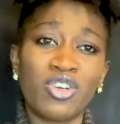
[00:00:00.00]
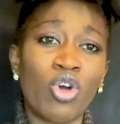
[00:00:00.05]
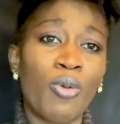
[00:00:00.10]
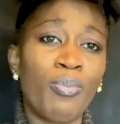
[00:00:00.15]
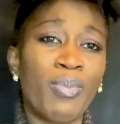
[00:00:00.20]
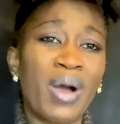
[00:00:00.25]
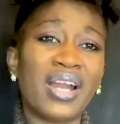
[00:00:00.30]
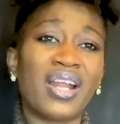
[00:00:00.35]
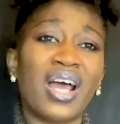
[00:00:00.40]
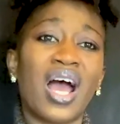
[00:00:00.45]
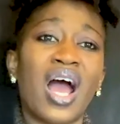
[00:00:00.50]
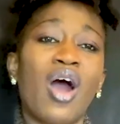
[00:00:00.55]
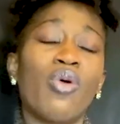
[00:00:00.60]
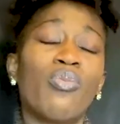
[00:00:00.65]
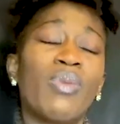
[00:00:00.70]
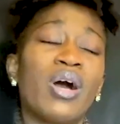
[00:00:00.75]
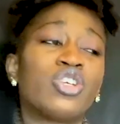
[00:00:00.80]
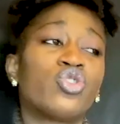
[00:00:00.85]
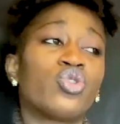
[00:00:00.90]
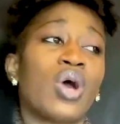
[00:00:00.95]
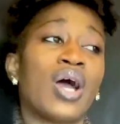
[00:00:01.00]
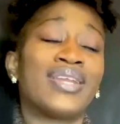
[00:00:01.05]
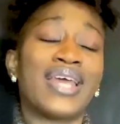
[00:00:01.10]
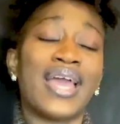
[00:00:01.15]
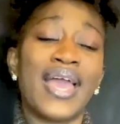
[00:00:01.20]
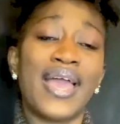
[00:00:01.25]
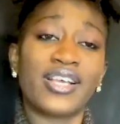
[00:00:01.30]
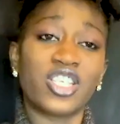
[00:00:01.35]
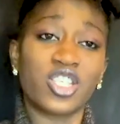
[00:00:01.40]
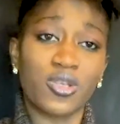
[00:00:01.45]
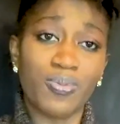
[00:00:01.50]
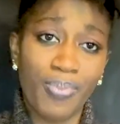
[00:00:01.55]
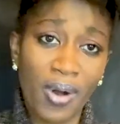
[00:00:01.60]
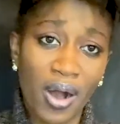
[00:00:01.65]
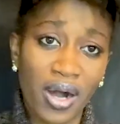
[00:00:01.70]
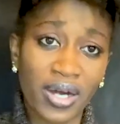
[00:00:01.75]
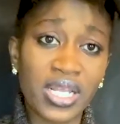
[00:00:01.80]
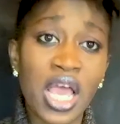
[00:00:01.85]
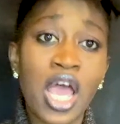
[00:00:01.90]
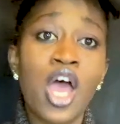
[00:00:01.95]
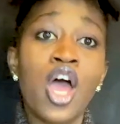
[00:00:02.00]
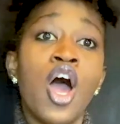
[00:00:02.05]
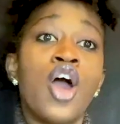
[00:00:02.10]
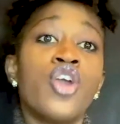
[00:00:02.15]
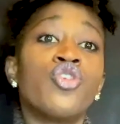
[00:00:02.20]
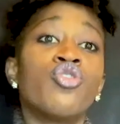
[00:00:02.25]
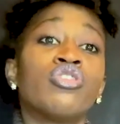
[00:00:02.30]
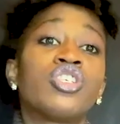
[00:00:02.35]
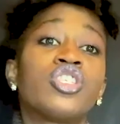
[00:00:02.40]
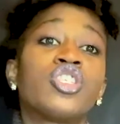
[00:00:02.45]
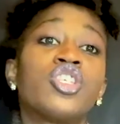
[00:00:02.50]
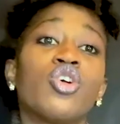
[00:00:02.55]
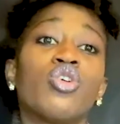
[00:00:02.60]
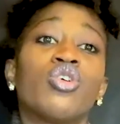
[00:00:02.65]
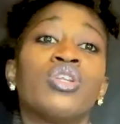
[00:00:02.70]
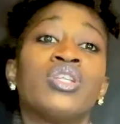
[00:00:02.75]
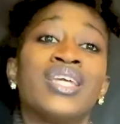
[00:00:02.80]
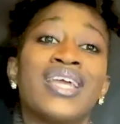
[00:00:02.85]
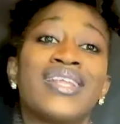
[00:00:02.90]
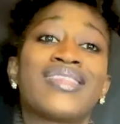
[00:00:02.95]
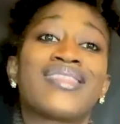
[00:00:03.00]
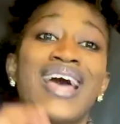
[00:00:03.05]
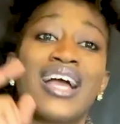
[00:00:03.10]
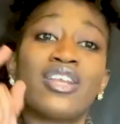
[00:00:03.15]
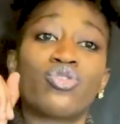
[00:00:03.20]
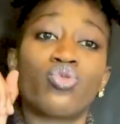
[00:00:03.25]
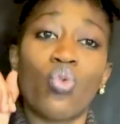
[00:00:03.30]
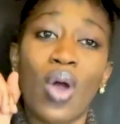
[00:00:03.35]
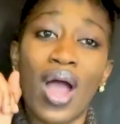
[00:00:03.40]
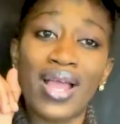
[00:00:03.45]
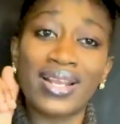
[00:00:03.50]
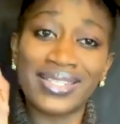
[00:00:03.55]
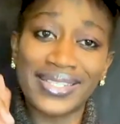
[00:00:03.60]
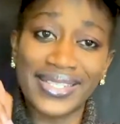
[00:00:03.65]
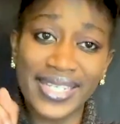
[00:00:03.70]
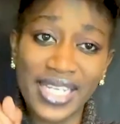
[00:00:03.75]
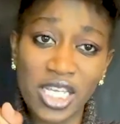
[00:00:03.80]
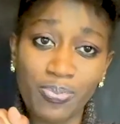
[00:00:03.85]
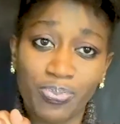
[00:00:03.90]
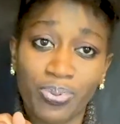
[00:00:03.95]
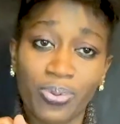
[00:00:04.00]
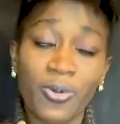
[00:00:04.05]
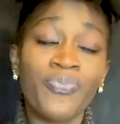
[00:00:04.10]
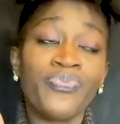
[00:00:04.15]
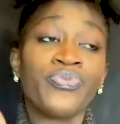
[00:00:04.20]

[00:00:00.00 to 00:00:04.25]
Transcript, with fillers: No matter how much you're an expert, you still need that one tip,